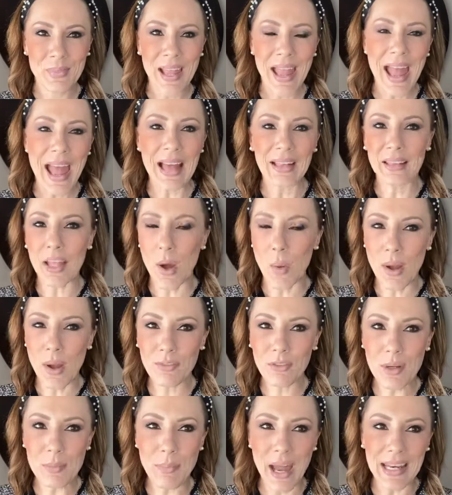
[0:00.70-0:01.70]
Hello
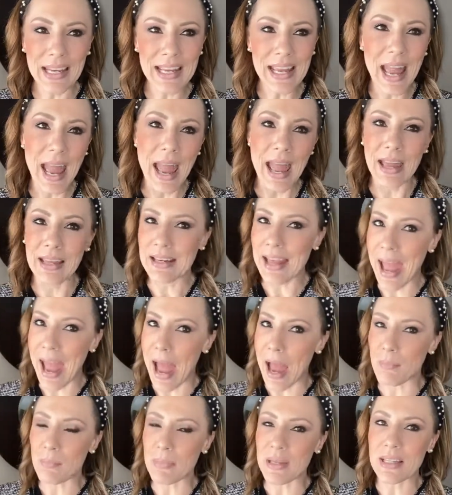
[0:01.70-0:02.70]
everybody and
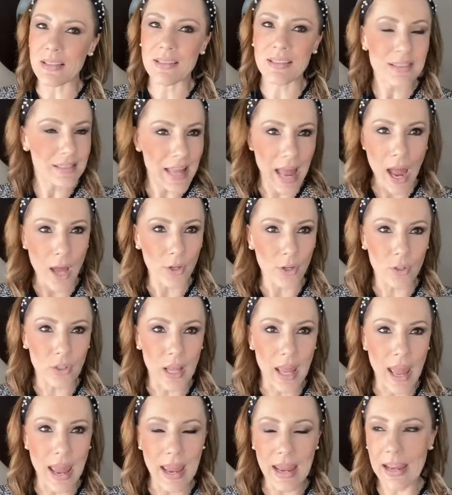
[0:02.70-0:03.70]
happy
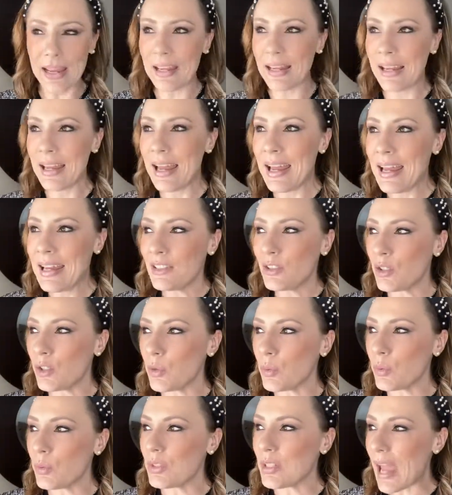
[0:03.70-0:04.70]
Saturday.
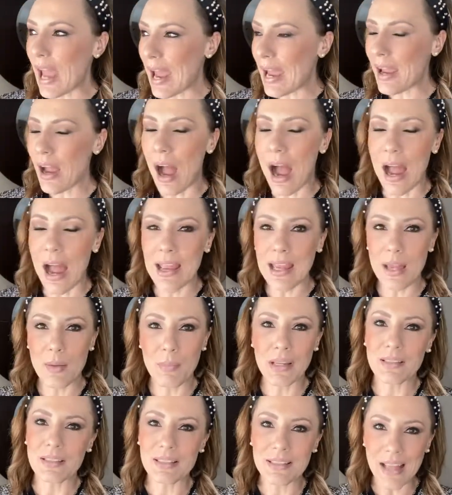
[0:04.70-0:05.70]
Today I am
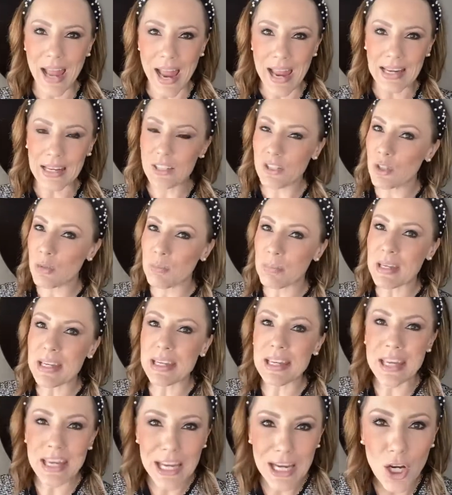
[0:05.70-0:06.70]
excited to be
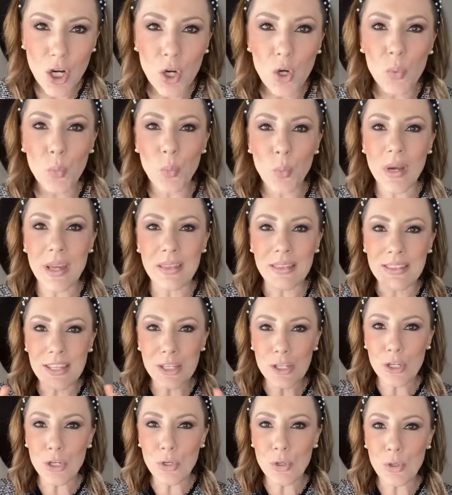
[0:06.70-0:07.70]
here with
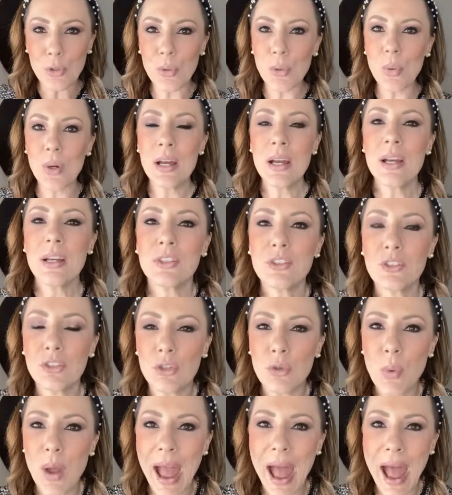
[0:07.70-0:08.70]
you
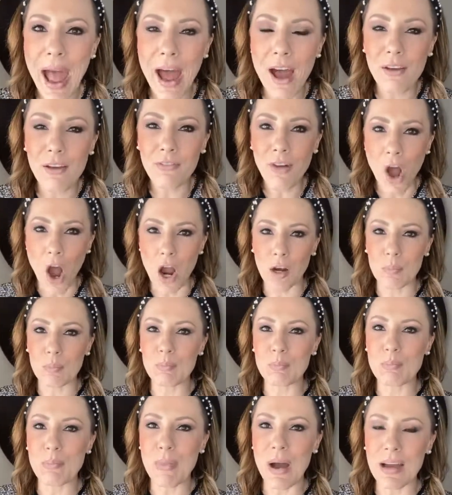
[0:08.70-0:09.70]
to have our
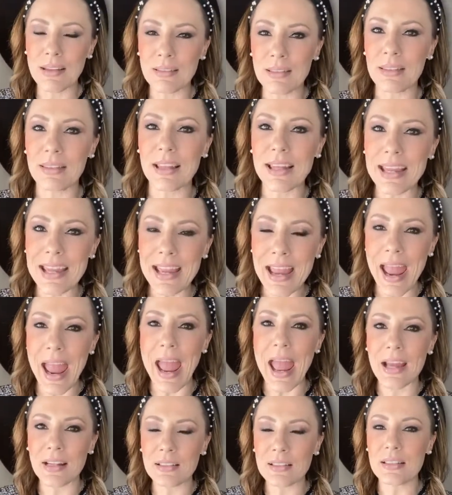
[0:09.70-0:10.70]
monthly
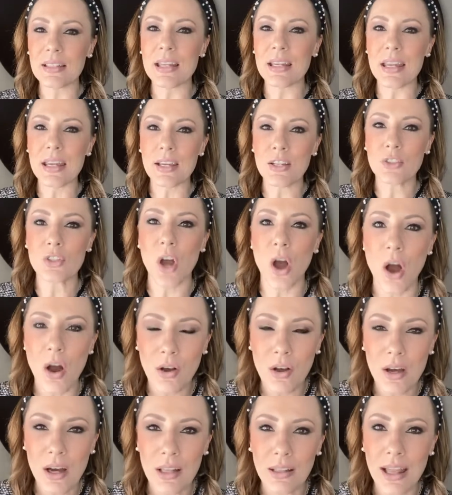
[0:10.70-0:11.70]
Antique Doll
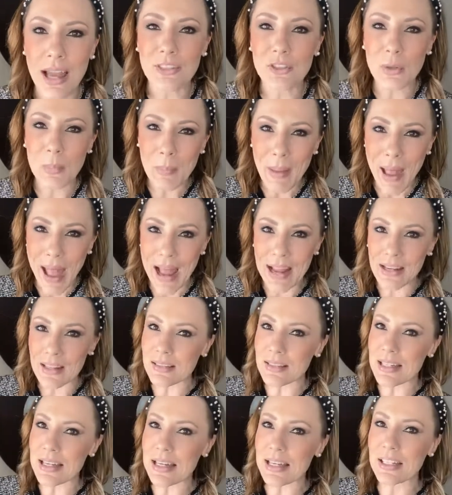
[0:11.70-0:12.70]
Collector
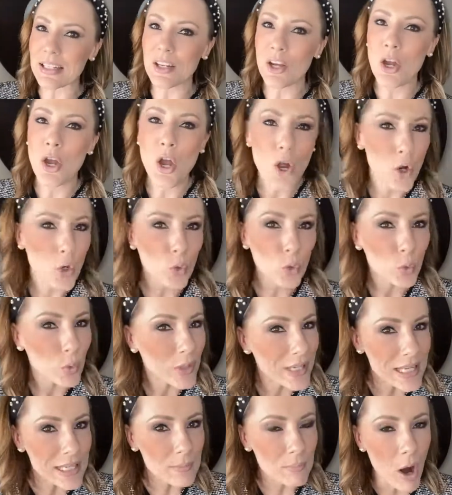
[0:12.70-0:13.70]
Magazine
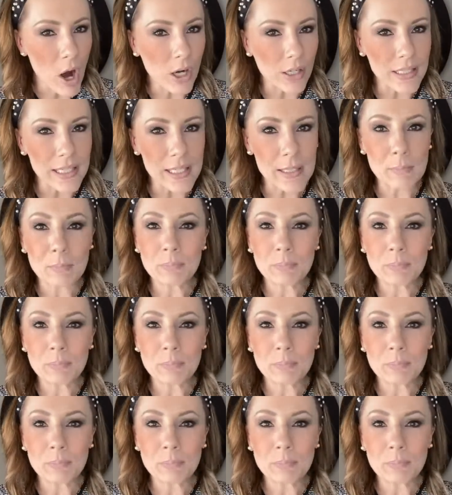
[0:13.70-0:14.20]
read party.